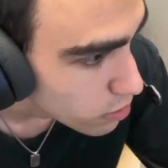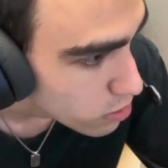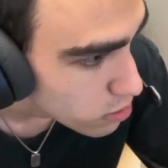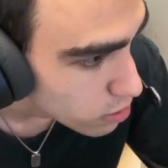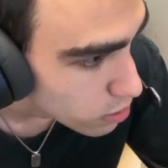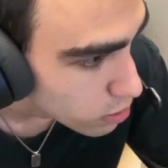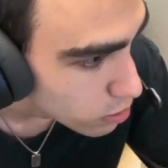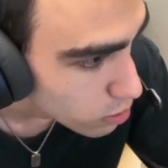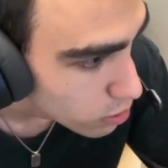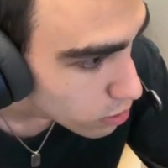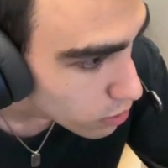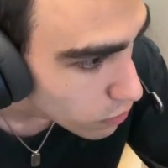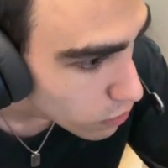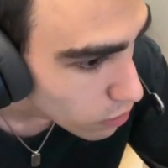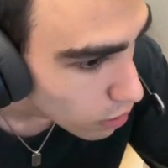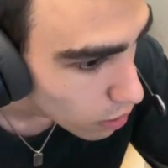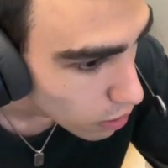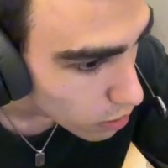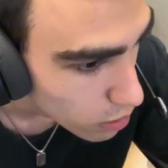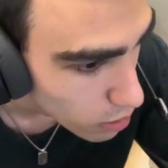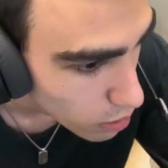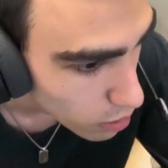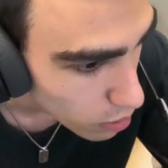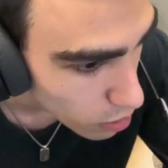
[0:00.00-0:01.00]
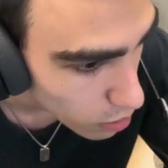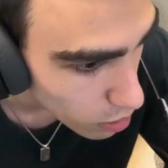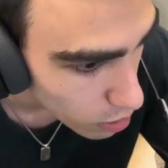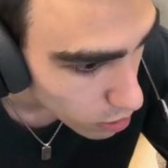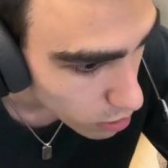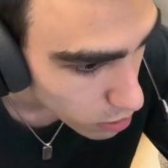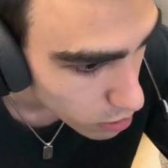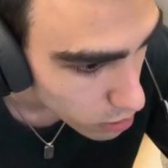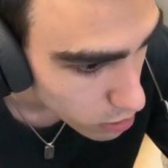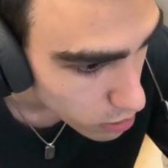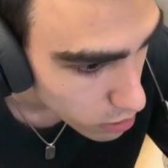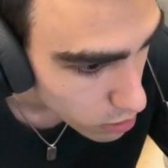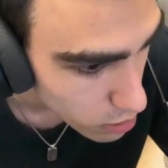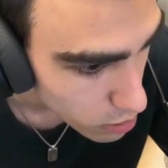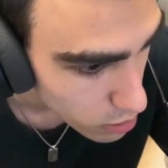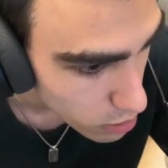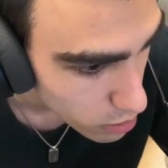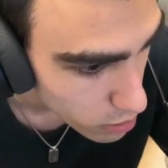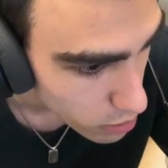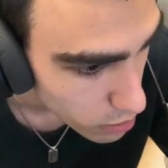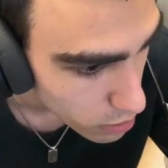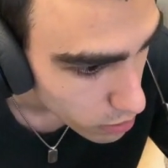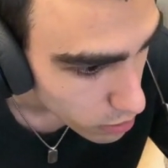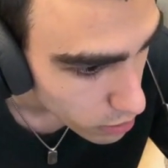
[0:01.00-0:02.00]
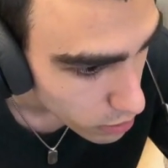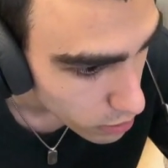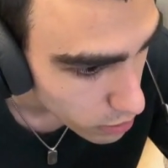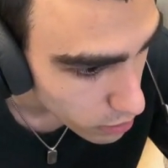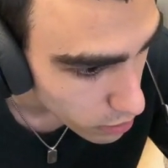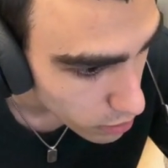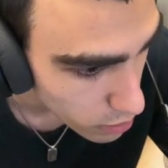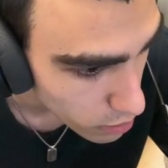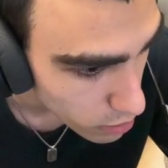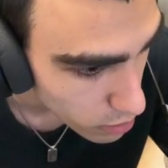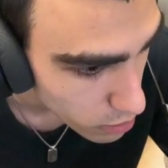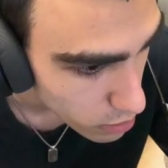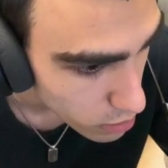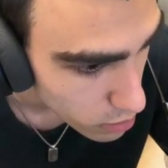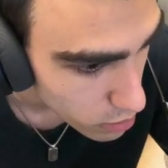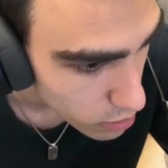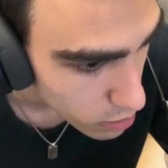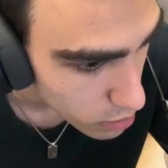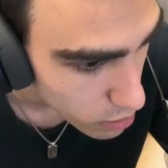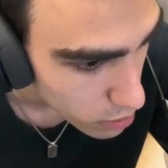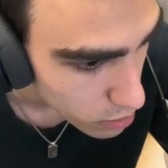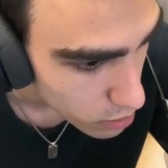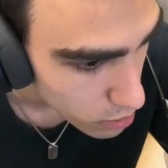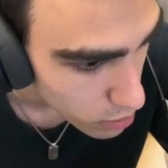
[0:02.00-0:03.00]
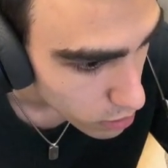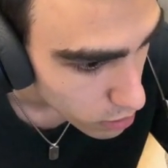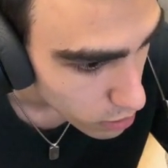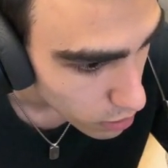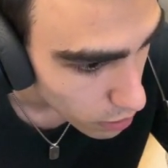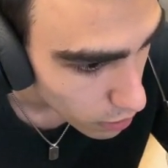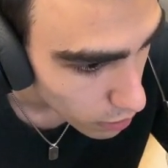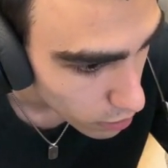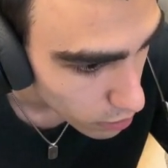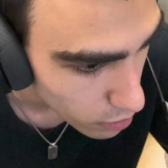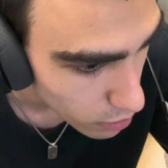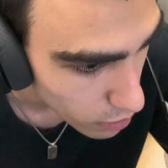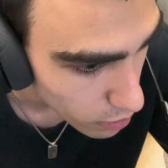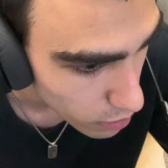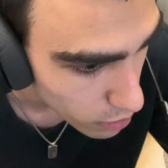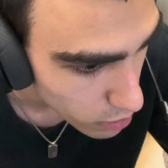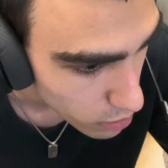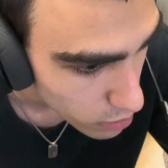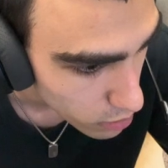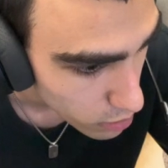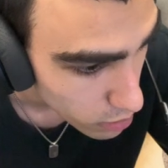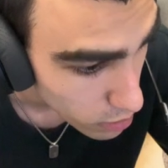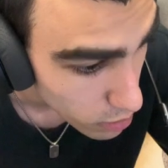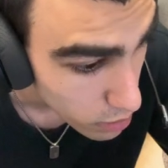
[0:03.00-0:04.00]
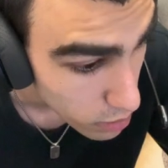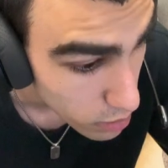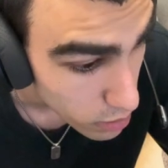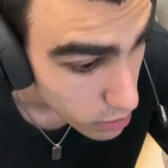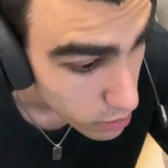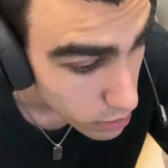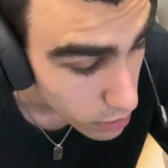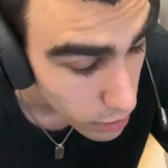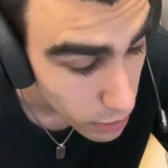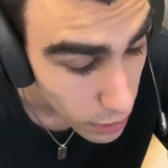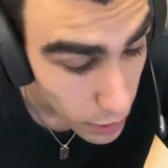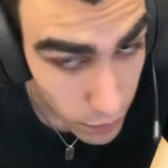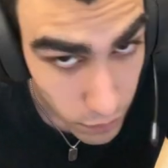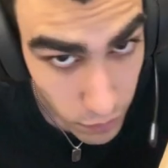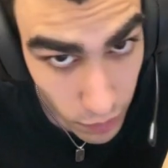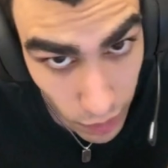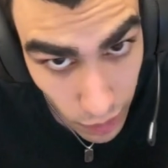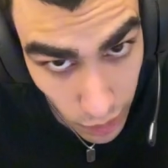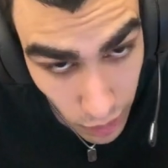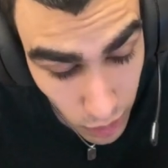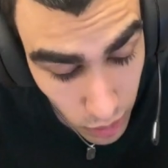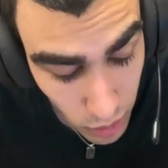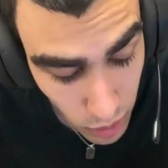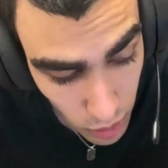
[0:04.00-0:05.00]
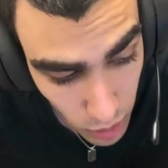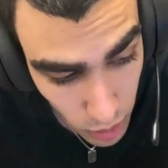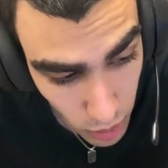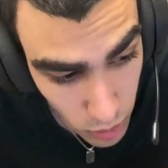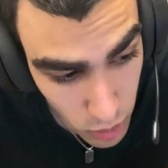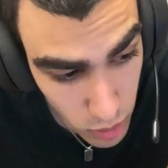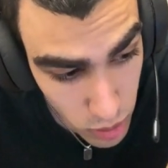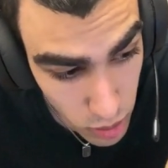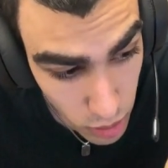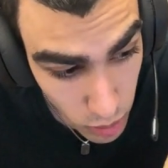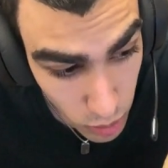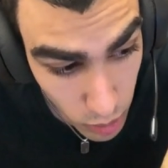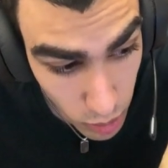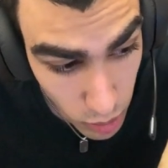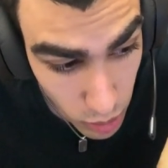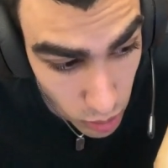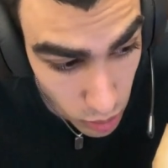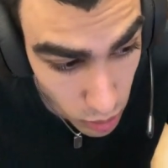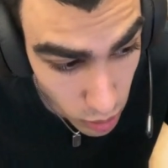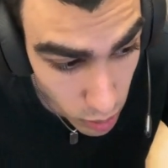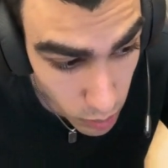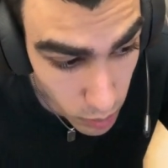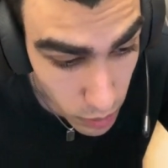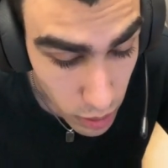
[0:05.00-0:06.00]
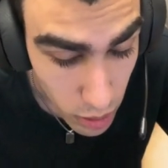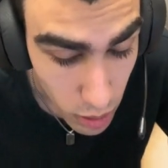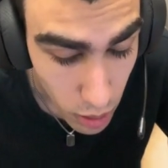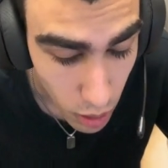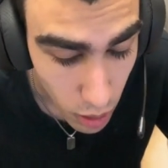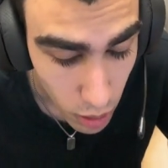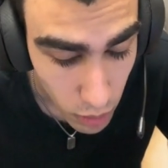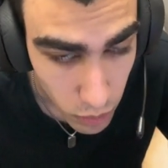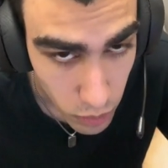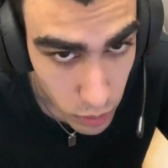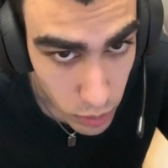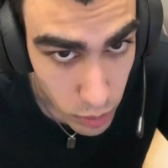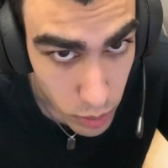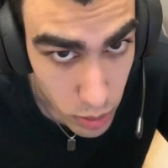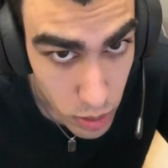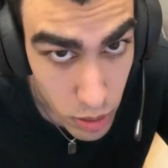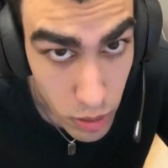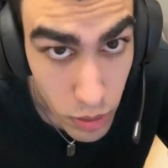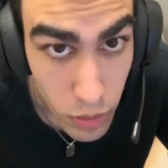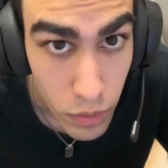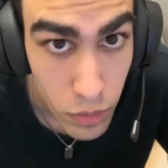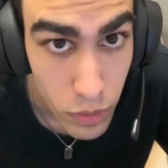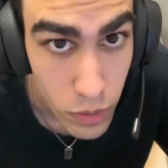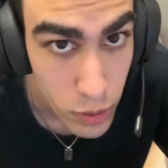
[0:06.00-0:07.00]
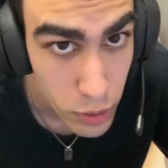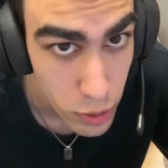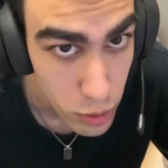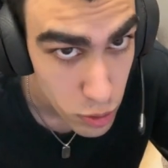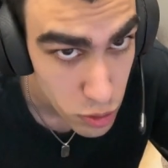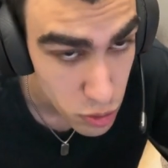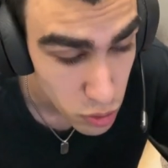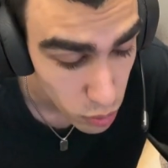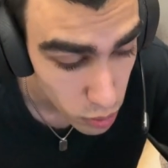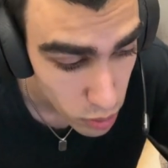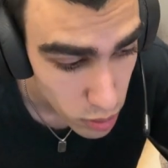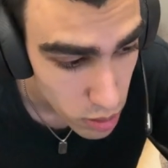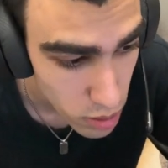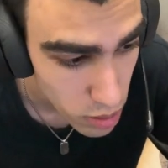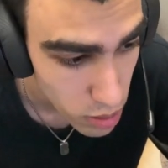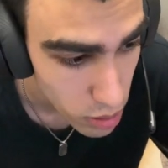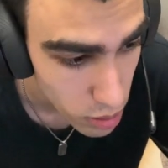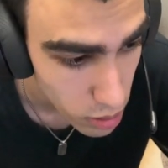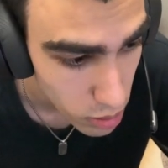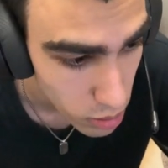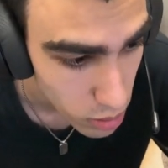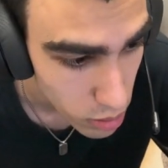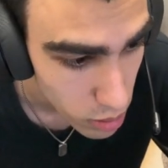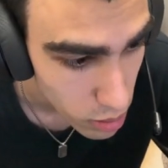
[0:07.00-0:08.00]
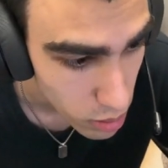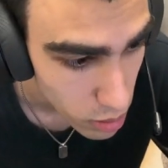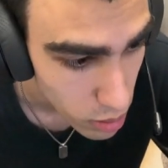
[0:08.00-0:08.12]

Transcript: So you could have gone long here, higher high, did have a higher low, so it could have been a confluence for your short still,